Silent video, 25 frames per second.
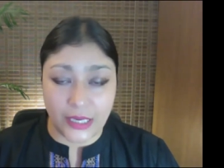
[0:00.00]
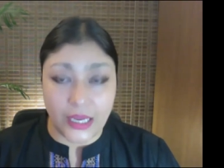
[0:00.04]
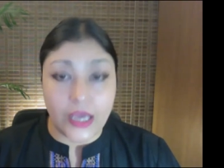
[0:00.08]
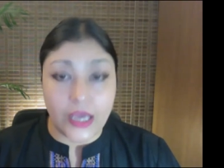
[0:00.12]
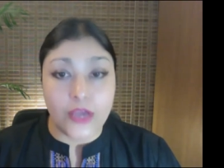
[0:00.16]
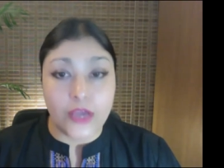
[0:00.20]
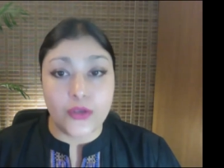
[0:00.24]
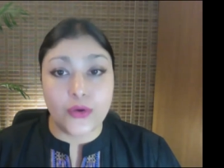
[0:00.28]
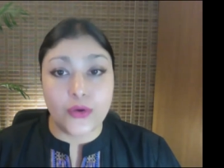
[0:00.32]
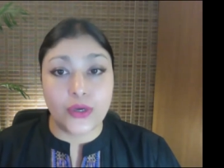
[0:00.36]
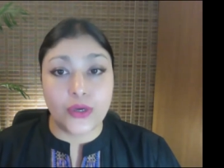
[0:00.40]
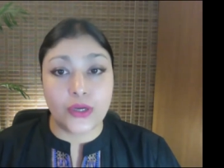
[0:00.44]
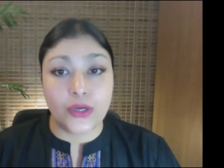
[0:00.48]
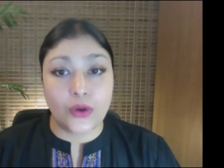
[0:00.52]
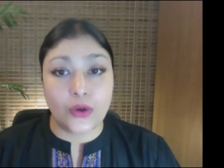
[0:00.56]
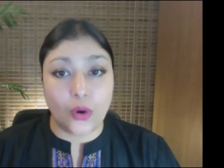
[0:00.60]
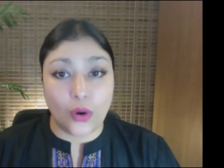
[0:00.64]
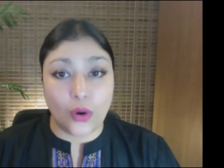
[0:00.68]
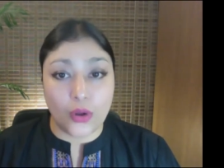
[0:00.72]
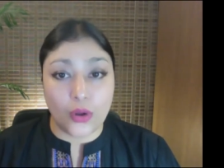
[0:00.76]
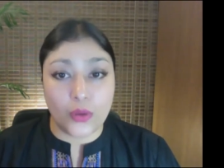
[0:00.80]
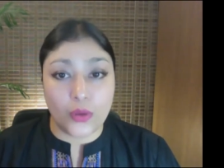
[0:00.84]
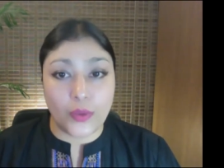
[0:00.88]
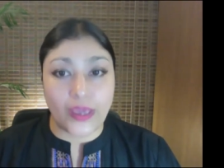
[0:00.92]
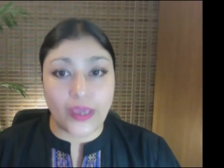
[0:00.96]
You can
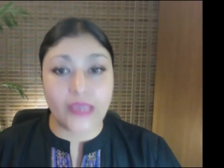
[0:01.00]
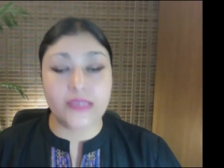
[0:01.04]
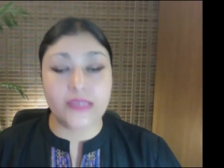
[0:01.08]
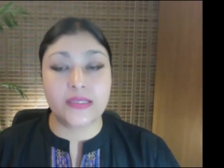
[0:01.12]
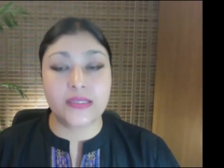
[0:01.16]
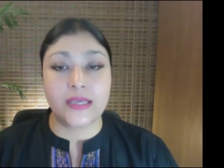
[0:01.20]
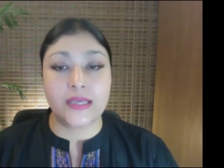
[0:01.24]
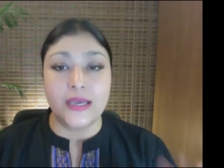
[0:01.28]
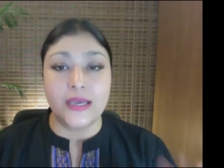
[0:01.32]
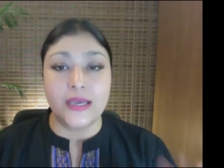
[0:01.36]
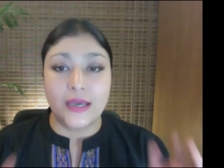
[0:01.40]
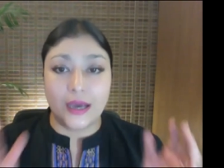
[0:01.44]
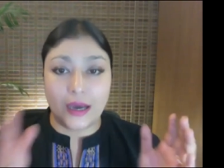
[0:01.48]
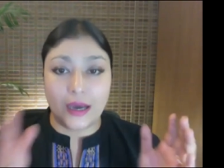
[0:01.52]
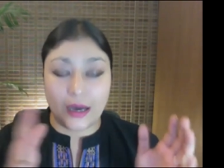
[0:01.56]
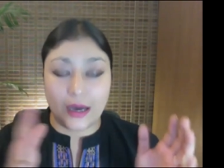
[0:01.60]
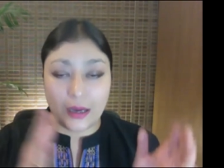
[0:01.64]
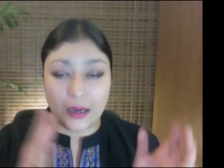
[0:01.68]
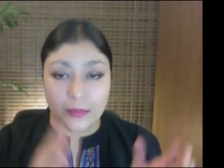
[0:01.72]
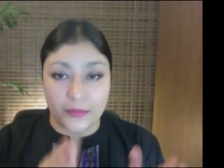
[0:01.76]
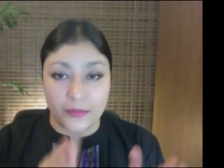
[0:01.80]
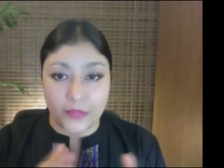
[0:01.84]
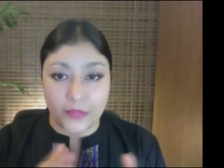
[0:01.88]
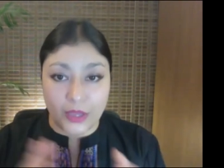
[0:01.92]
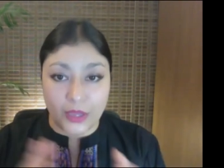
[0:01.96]
always
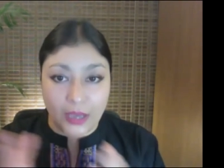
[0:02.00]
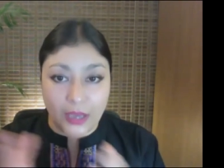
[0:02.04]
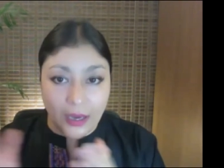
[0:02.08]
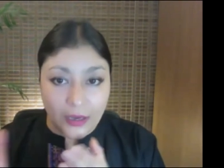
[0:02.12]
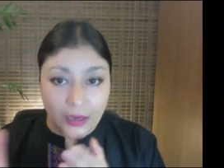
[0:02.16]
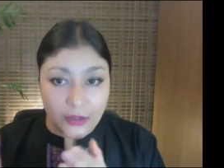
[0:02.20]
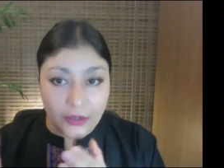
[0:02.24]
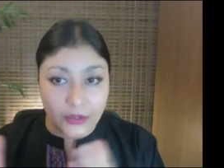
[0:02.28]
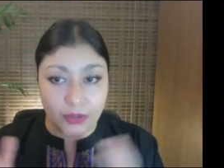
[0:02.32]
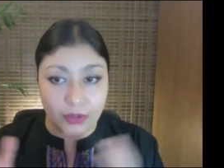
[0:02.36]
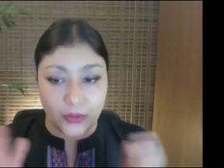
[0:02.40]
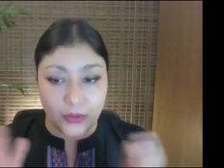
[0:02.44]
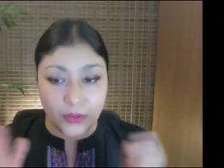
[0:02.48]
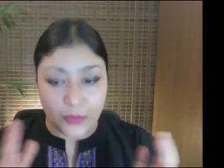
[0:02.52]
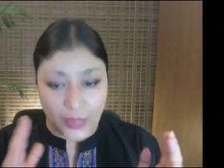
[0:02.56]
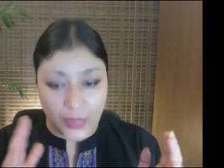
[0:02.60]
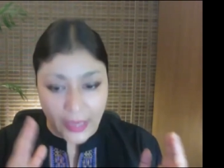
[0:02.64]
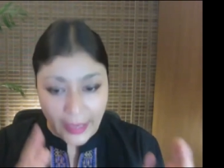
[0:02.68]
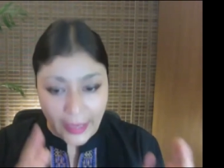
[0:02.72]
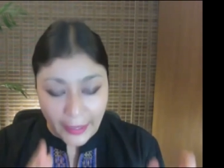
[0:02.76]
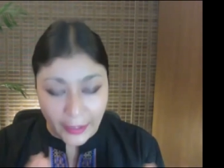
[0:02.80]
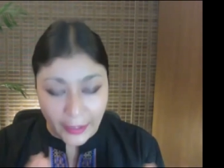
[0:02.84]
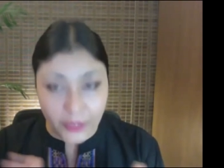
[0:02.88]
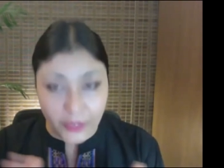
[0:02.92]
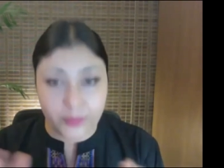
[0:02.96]

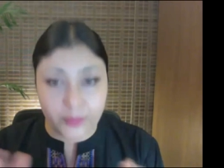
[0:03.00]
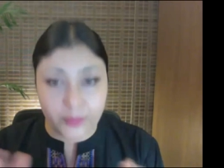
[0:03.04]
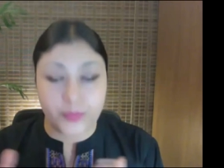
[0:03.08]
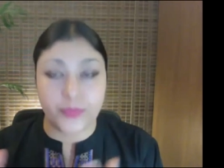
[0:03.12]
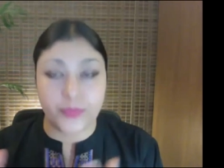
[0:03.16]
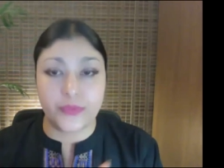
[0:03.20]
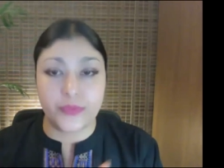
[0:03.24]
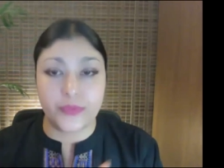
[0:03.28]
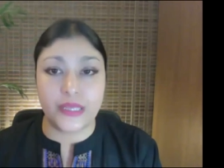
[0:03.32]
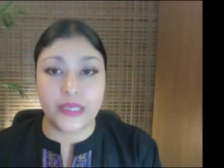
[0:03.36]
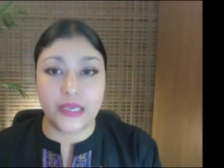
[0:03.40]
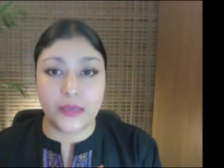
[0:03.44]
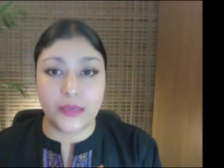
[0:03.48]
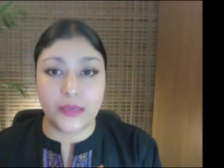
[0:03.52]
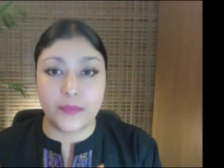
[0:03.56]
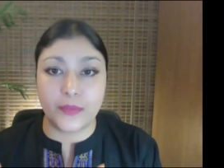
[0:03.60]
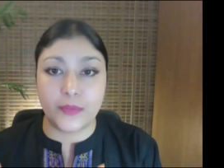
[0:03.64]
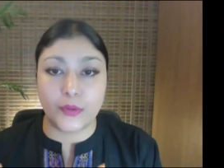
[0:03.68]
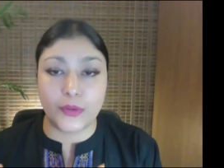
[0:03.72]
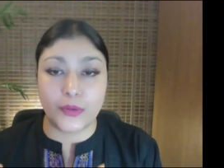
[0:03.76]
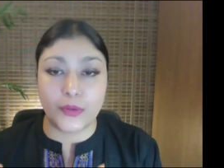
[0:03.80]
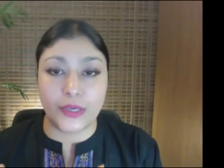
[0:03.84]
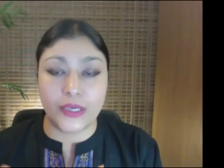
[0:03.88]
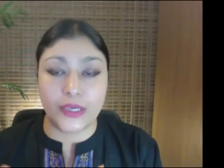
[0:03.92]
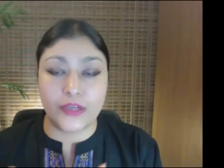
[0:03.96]
help the
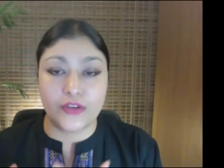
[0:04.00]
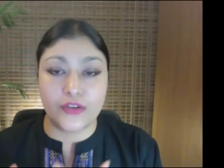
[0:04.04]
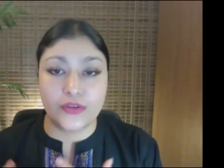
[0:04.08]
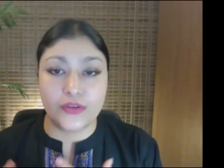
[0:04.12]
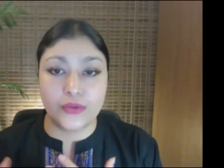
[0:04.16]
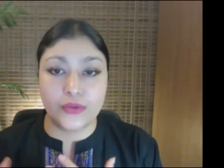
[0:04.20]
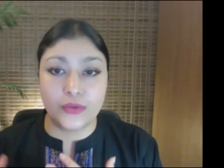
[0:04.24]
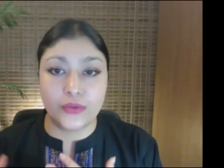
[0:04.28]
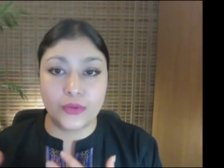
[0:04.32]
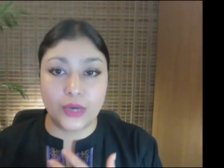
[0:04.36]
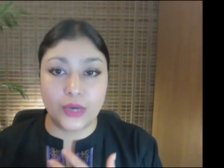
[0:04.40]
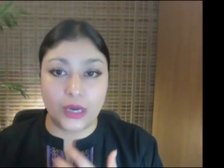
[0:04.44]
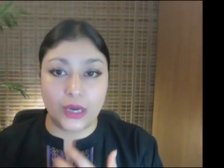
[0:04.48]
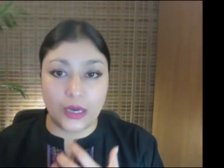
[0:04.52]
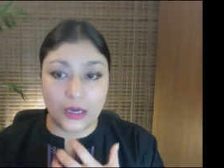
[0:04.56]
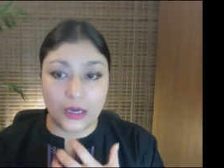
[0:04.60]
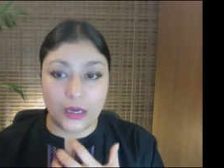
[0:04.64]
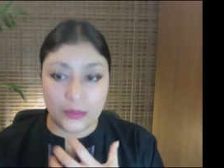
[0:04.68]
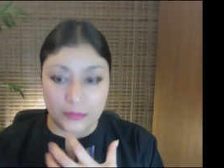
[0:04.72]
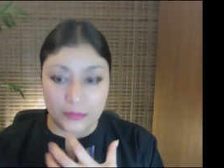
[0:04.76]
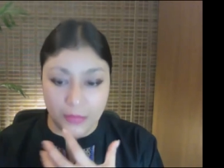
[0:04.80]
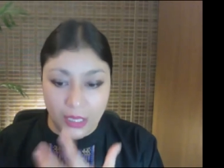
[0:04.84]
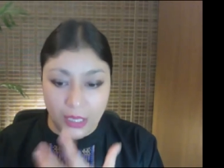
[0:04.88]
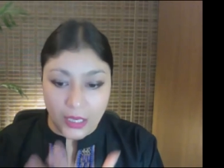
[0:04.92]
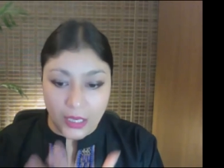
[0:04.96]
employee to